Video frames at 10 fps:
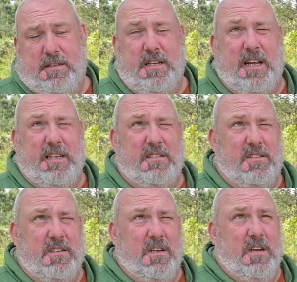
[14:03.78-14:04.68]

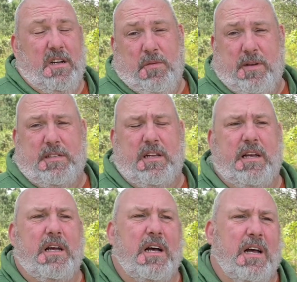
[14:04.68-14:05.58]
Today's
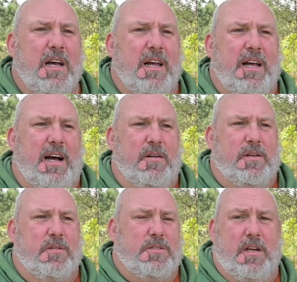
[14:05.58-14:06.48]
Wednesday. I'll
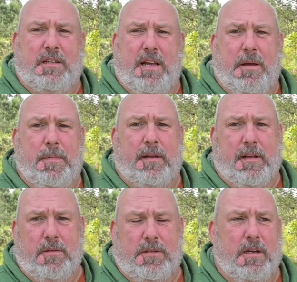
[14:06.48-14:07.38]
go Sunday and pick
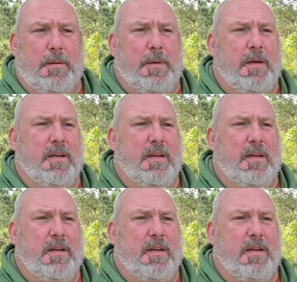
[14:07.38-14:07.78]
those up.